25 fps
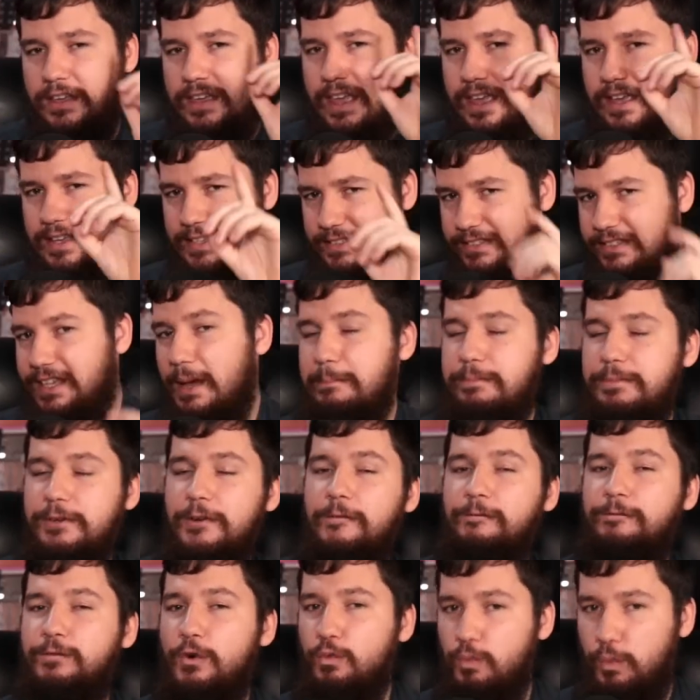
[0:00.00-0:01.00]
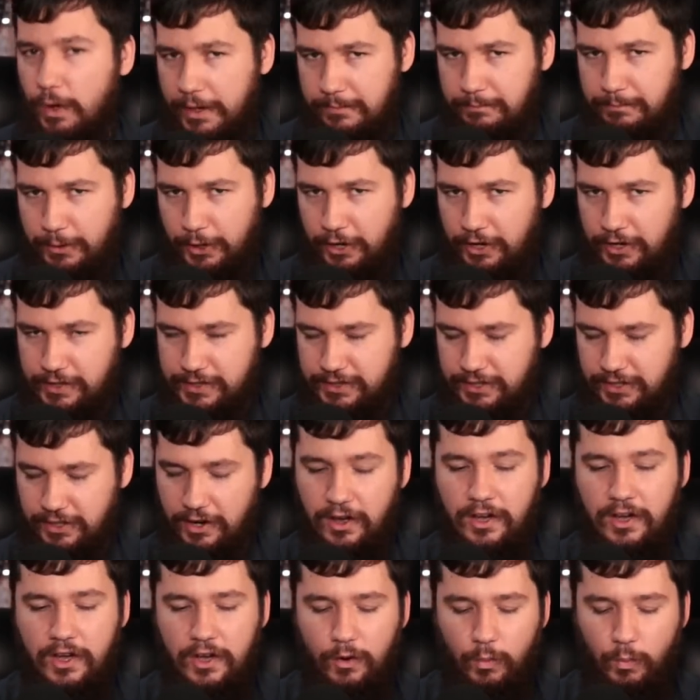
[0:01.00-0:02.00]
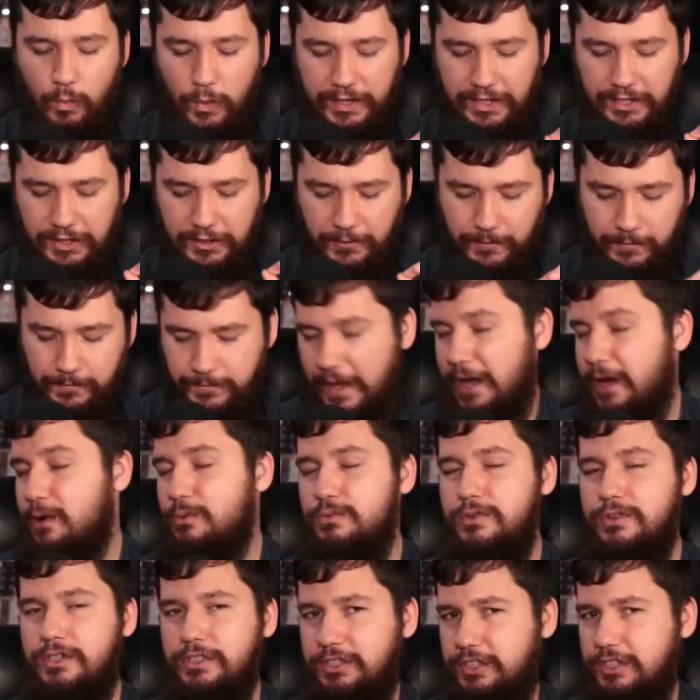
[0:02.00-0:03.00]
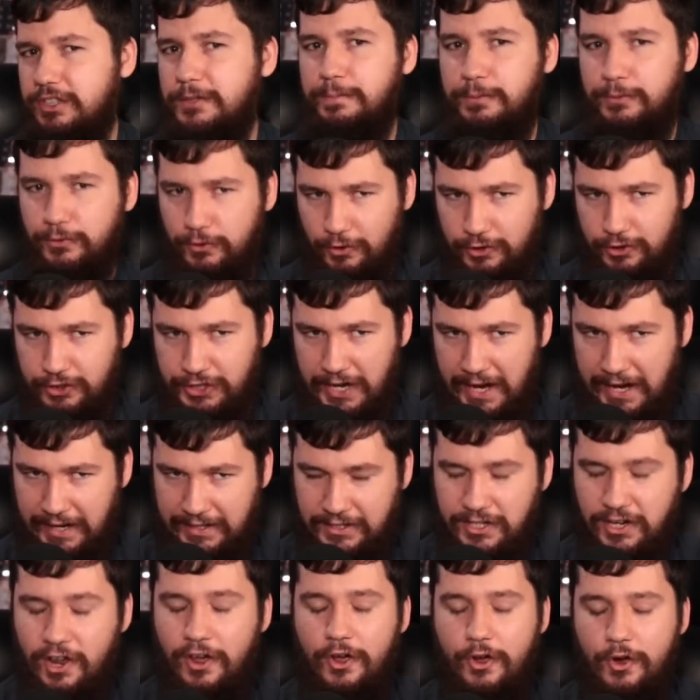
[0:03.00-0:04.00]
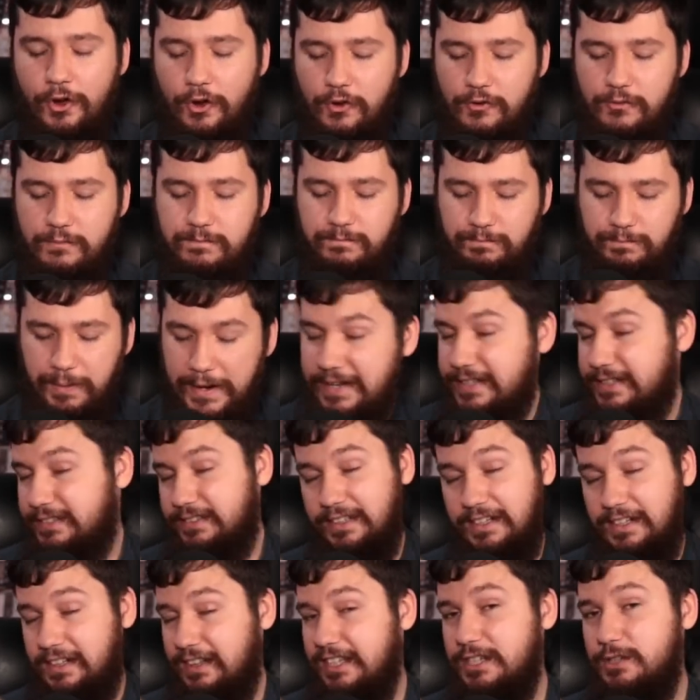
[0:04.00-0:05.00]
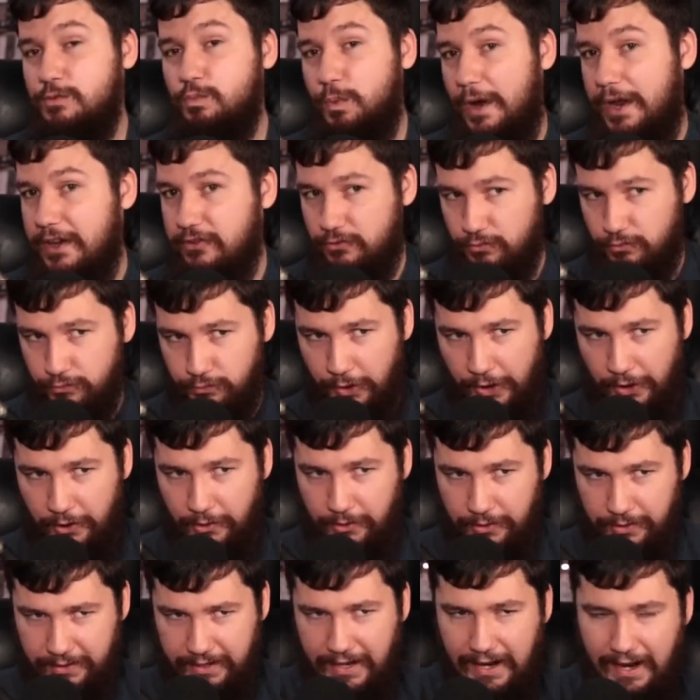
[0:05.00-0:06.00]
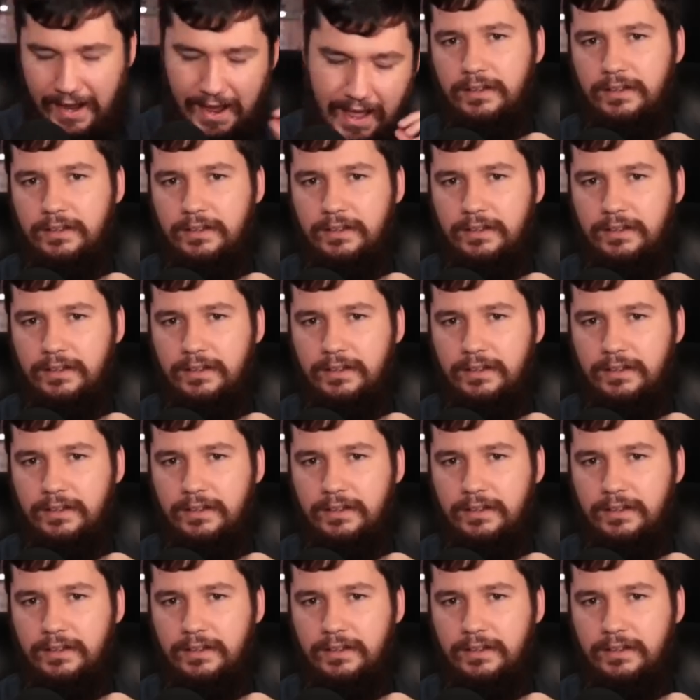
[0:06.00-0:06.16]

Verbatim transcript: except for one person, one of the founders of the project, who basically went rogue.